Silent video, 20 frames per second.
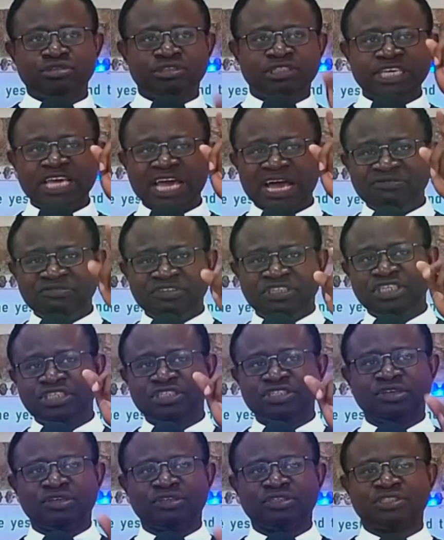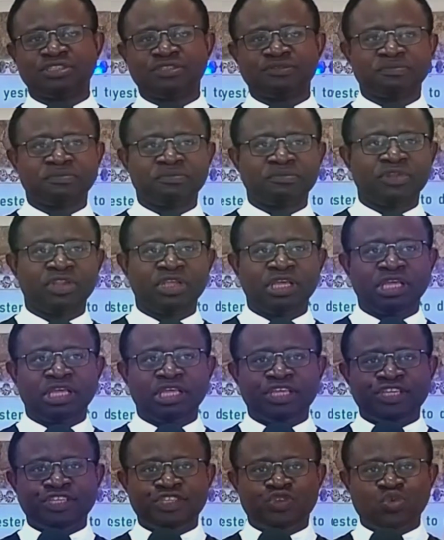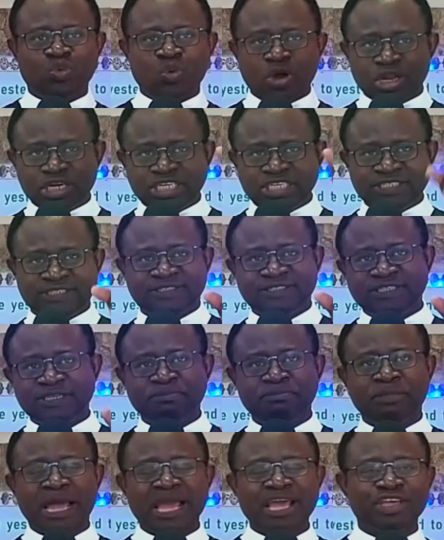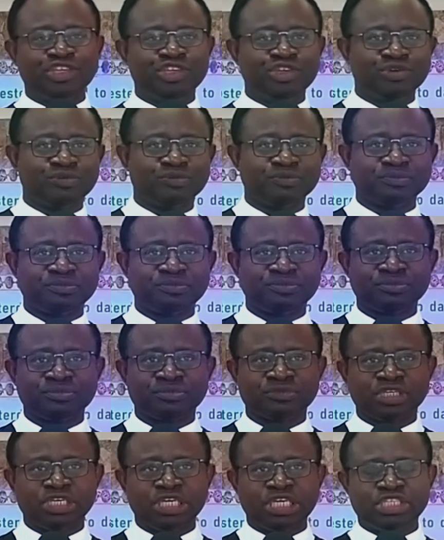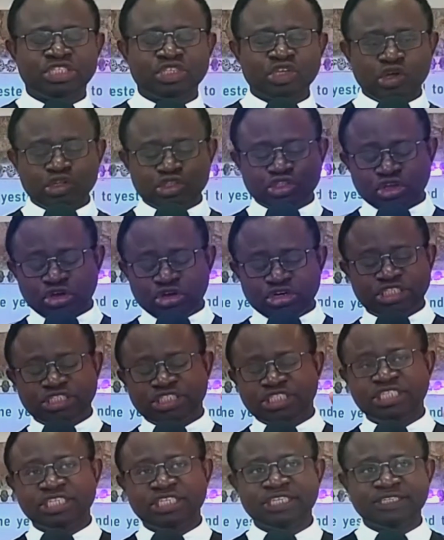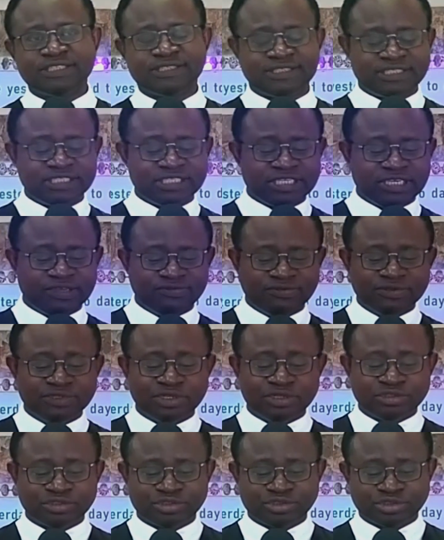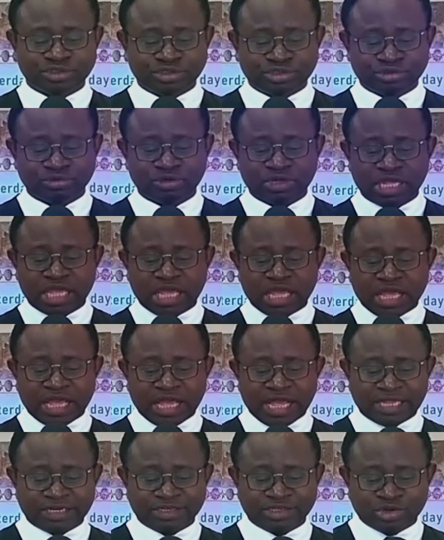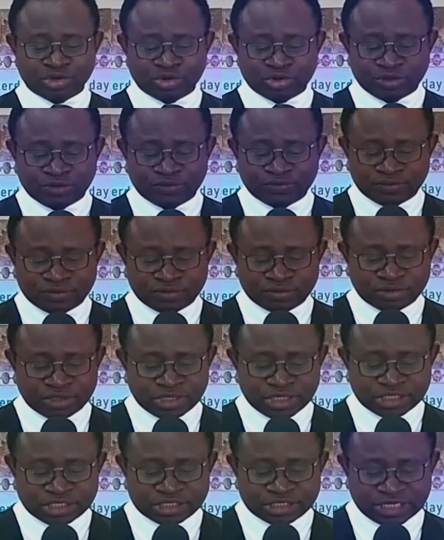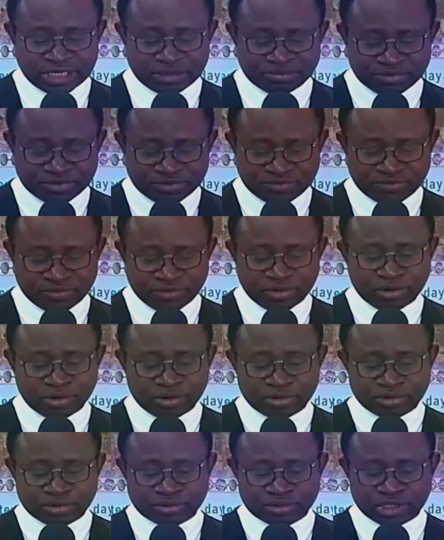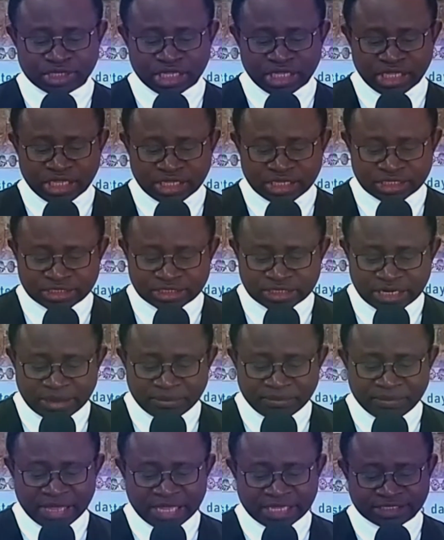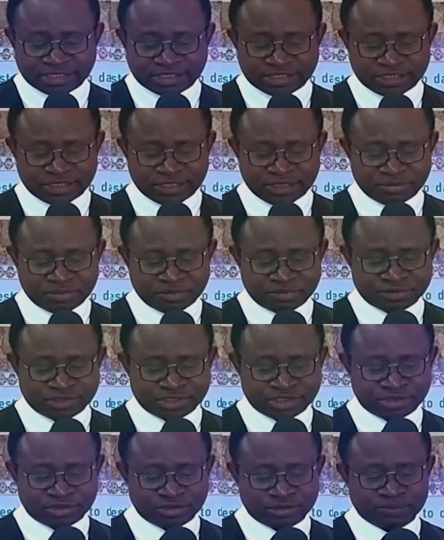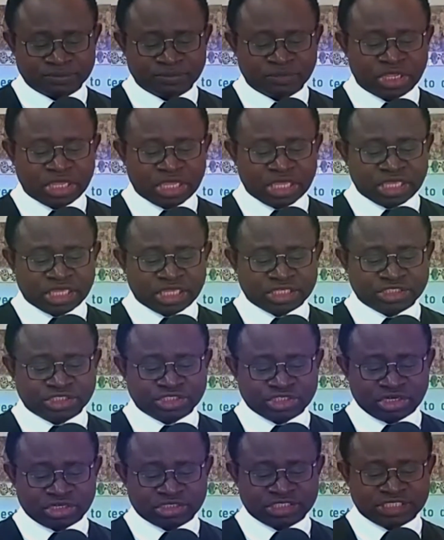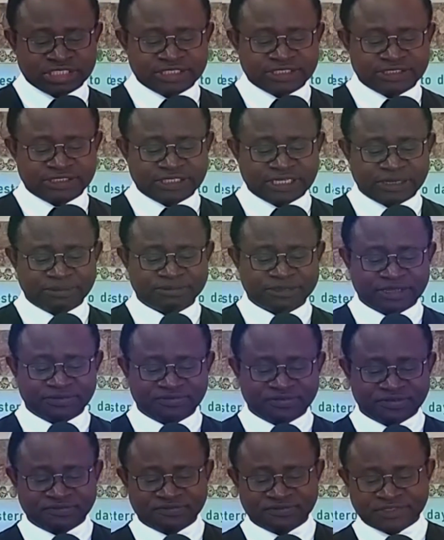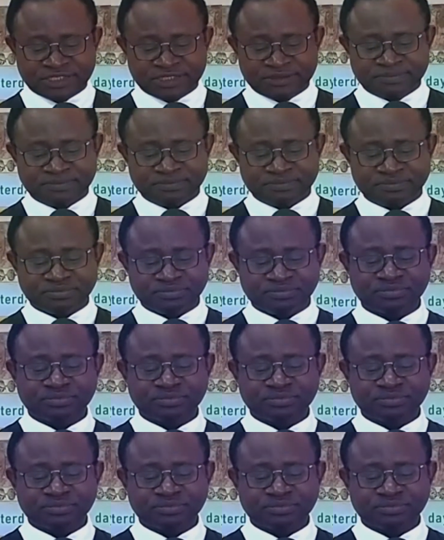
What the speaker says: You still have Jesus. His word is still by you. His authority is still given unto you. And no evil shall befall you in the mighty name of Jesus. In Judges chapter 15,